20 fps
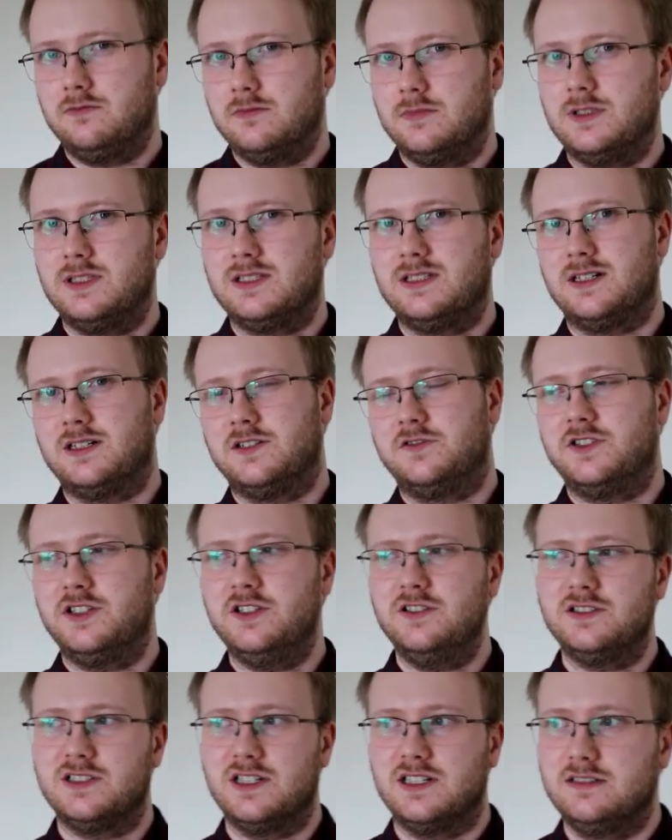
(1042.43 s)
the start of
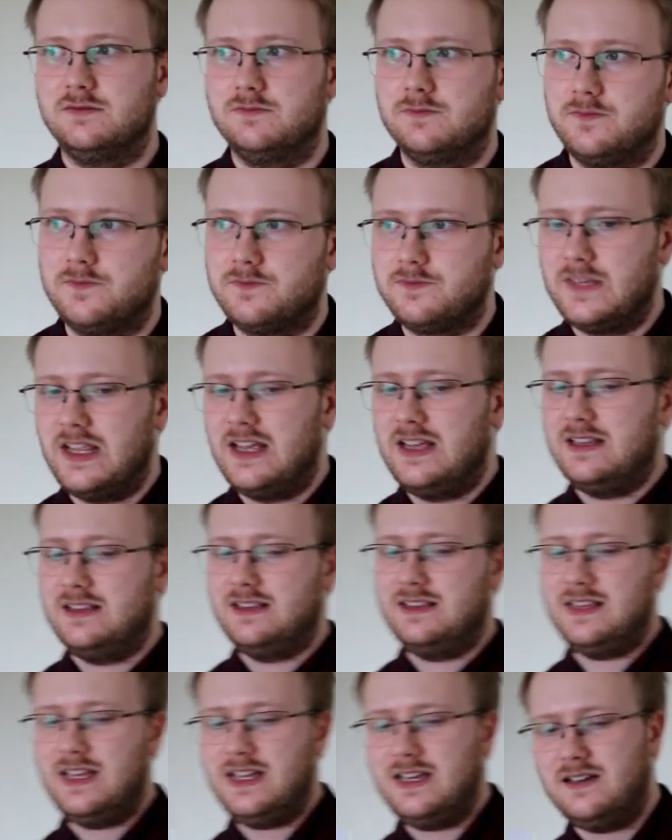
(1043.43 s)
Tuesday,
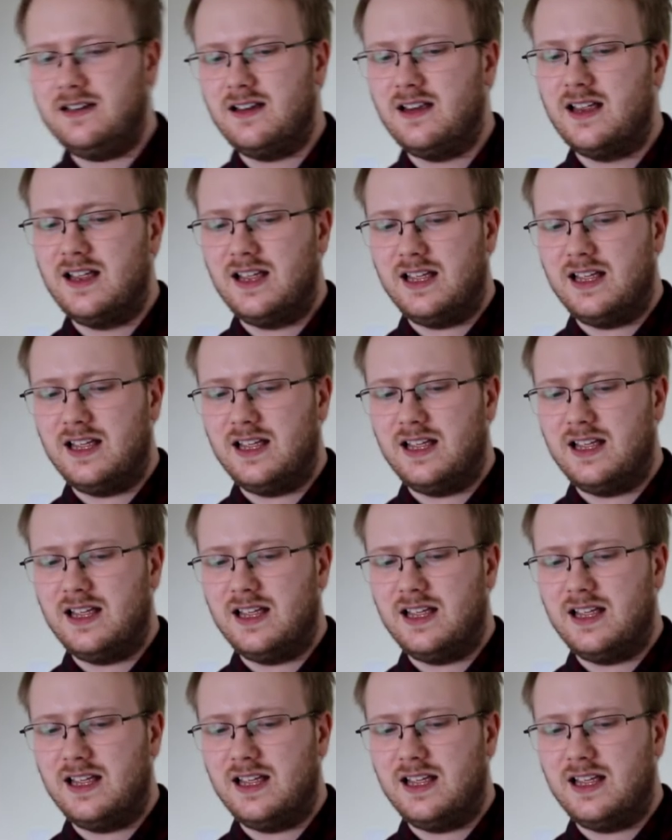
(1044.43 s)
then